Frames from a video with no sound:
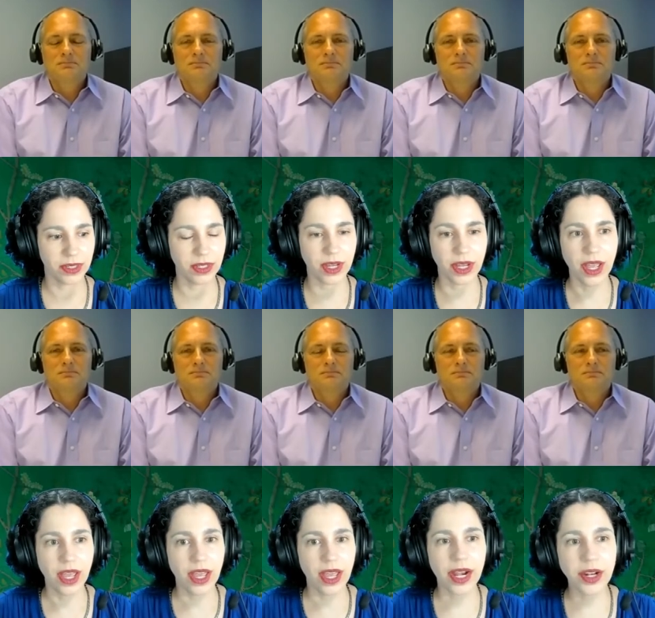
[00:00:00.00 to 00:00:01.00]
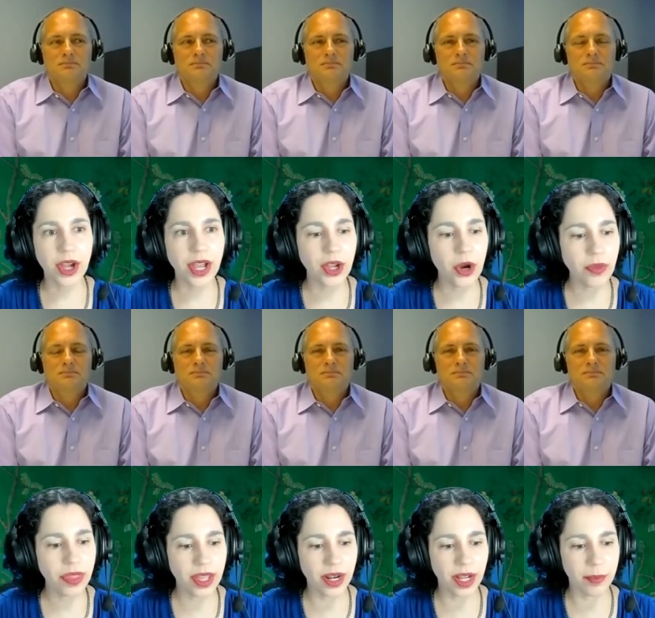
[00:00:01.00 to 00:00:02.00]
Speaker 1: Yeah, and I know I know
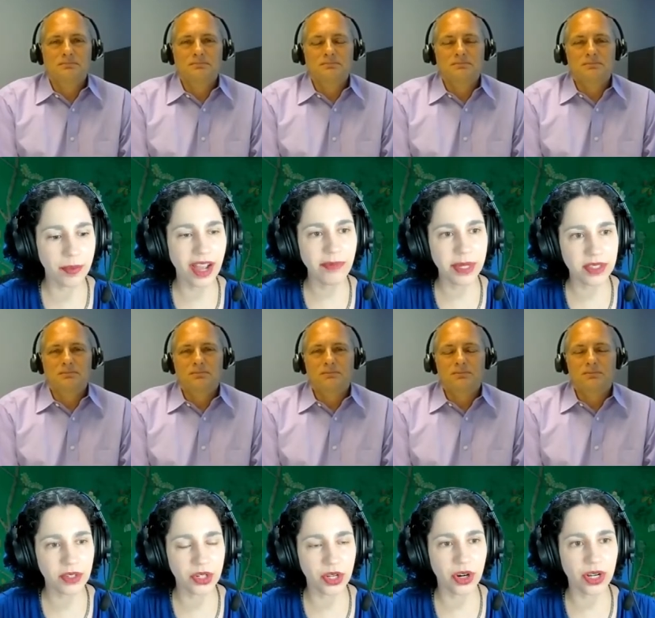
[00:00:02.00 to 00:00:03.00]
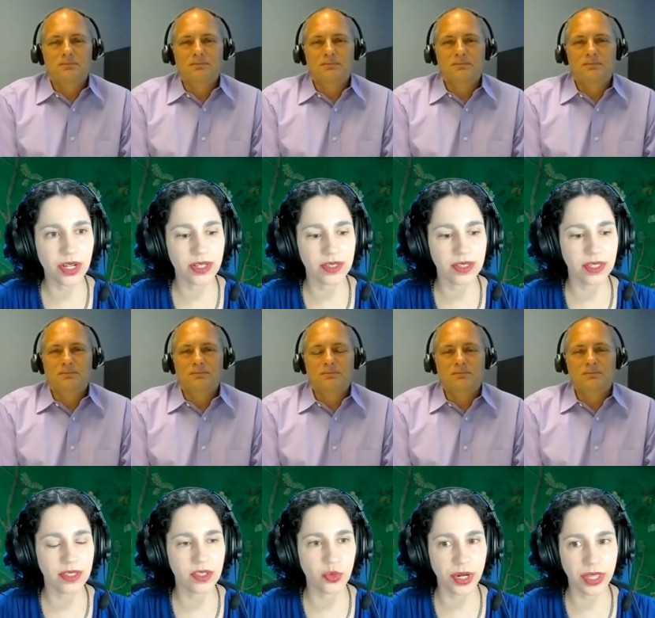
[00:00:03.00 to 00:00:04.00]
that um, I've been at Certara
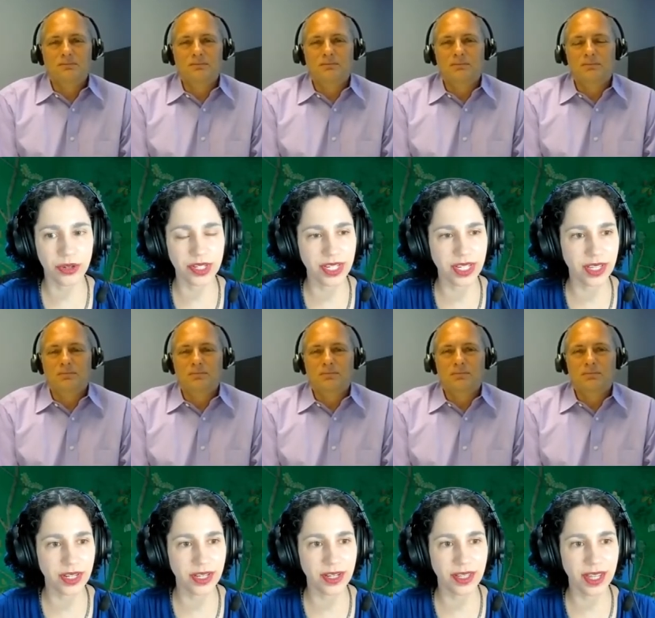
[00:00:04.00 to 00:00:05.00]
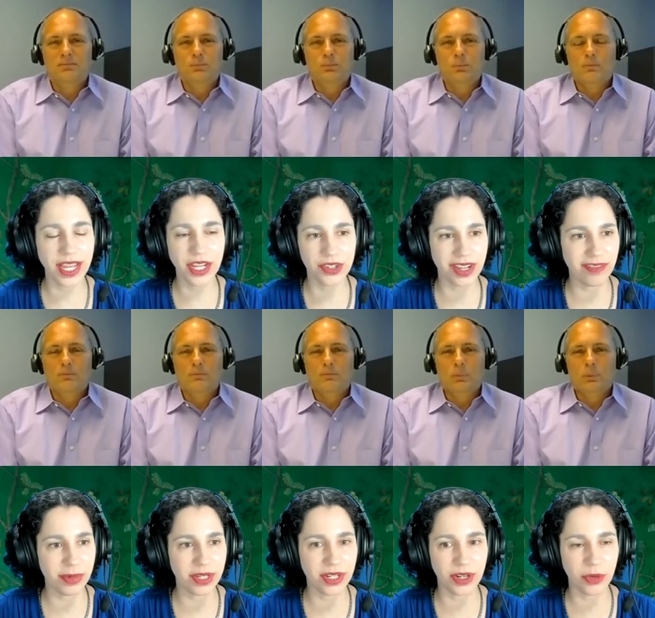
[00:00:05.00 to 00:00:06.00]
since twenty thirteen, and in the eight years I've been
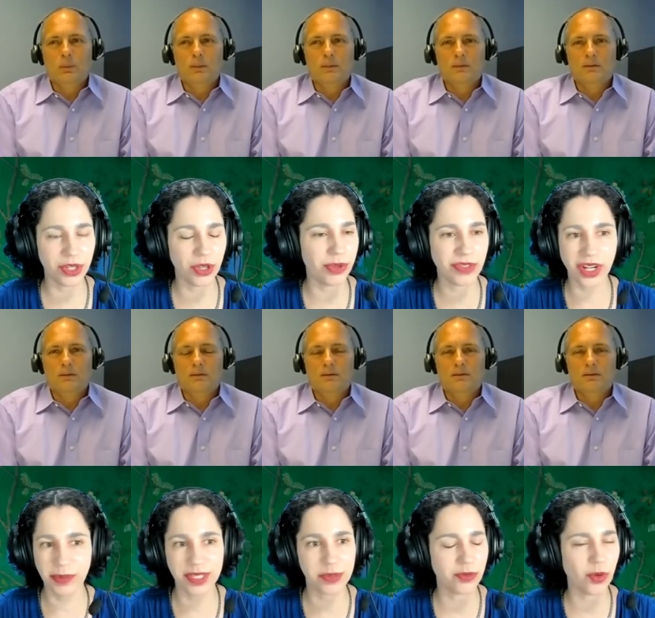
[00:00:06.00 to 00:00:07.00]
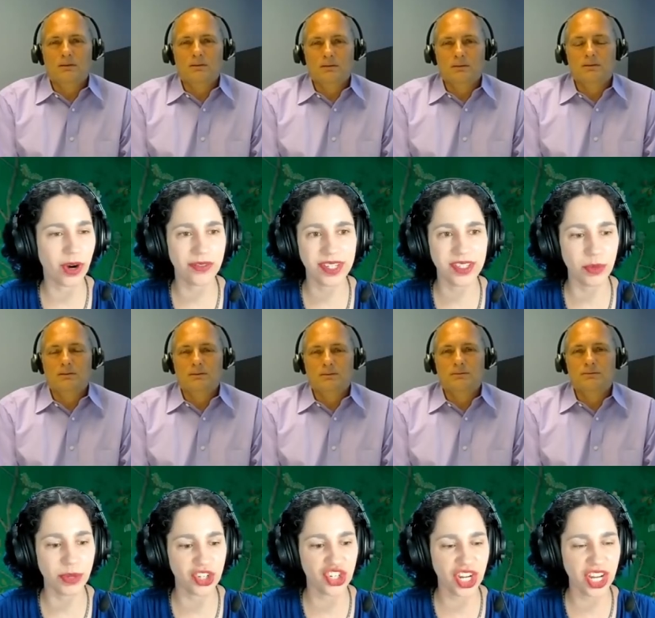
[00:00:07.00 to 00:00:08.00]
here, you know, we've talked about this before. I've seen so
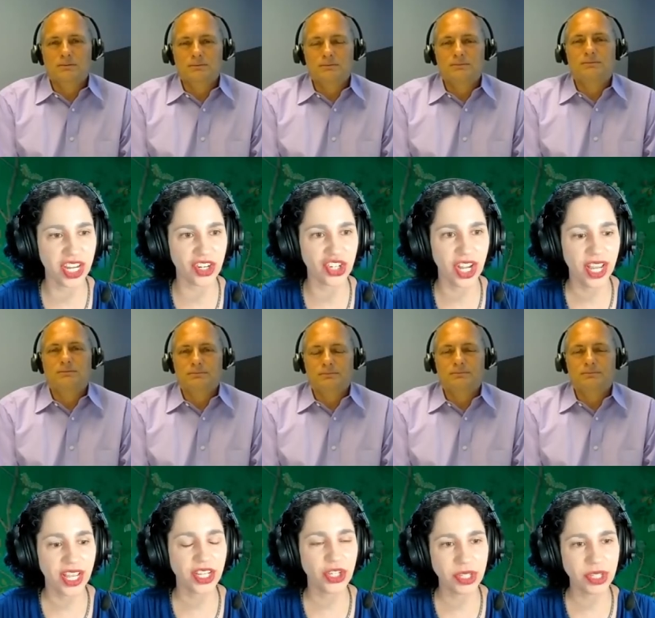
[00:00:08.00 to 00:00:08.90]
much change. Can you